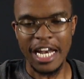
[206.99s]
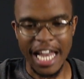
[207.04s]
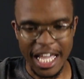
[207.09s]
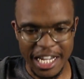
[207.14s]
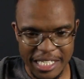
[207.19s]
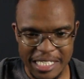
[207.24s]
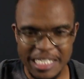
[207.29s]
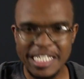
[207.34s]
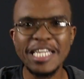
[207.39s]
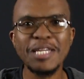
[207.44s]

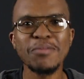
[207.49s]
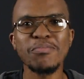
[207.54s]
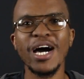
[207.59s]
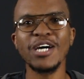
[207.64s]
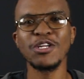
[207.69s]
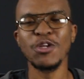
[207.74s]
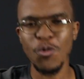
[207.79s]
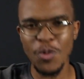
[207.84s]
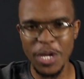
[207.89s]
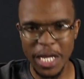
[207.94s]
Like a team
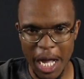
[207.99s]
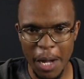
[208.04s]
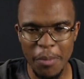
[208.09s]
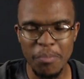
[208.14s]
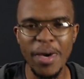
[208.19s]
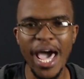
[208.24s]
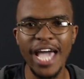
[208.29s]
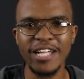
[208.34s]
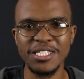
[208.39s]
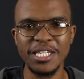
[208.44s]
huddle, we
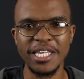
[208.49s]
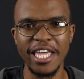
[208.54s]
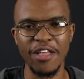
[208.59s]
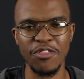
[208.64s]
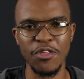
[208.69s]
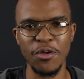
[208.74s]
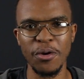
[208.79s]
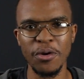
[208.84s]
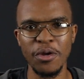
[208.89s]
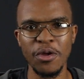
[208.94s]
come back
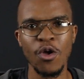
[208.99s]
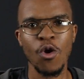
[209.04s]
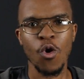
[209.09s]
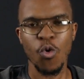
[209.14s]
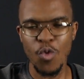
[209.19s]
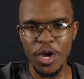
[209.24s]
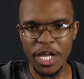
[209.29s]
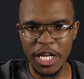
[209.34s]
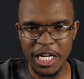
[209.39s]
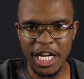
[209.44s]
together,
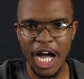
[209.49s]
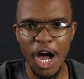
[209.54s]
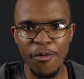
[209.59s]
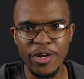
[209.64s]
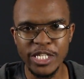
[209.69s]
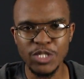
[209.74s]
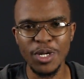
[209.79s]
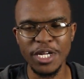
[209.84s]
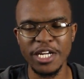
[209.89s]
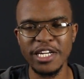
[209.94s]
we
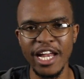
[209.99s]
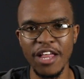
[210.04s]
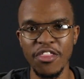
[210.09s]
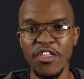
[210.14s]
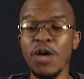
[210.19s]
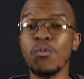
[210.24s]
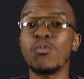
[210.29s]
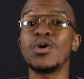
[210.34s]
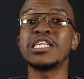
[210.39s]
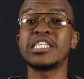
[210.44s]
encourage one
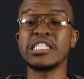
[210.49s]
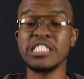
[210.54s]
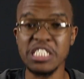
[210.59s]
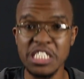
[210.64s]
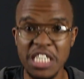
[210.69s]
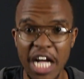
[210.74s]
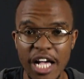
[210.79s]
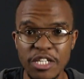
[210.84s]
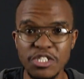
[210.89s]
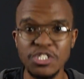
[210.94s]
another, and we
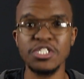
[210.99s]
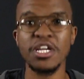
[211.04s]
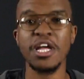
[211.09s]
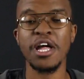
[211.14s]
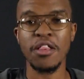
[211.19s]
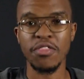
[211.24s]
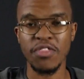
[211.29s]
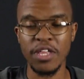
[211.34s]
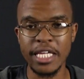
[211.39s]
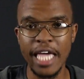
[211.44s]
discuss
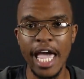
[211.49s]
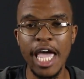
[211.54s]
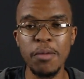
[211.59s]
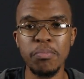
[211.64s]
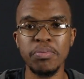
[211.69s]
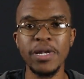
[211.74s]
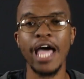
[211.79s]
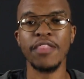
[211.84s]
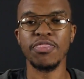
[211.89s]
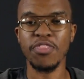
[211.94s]
the
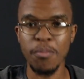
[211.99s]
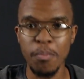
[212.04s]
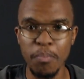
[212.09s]
game plan.